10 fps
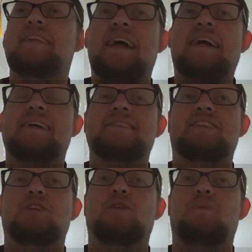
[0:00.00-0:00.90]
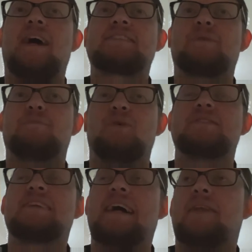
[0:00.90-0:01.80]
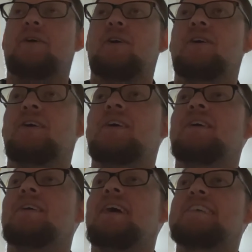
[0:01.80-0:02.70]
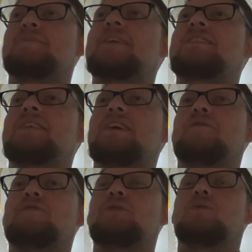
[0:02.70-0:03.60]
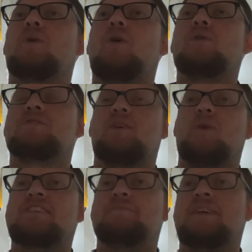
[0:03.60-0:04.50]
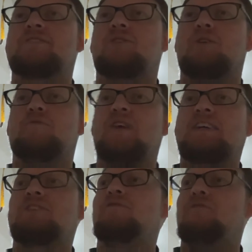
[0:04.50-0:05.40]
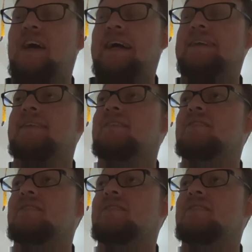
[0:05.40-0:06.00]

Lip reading: things that you could possibly put together, especially if you hold to the Westminster Confession of Faith.